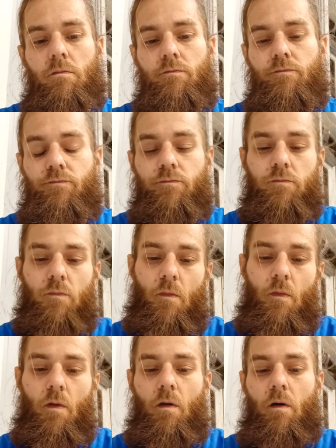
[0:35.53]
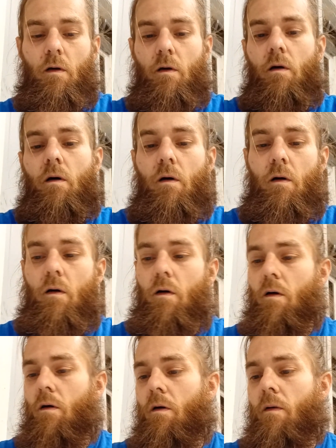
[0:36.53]

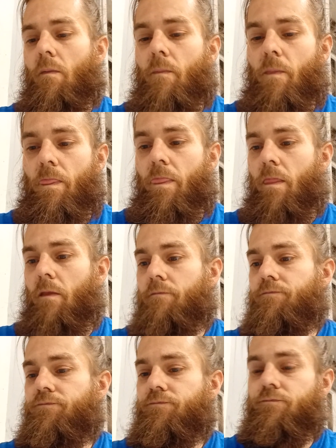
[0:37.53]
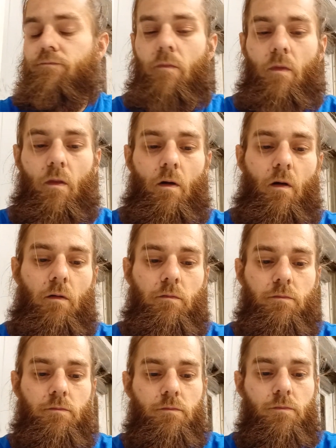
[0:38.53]

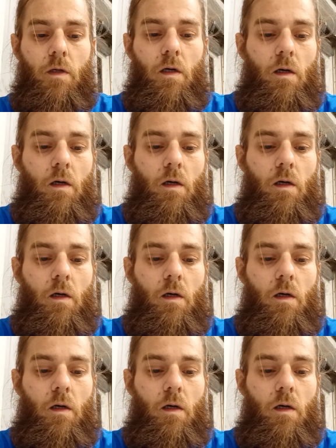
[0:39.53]
Nothing is said.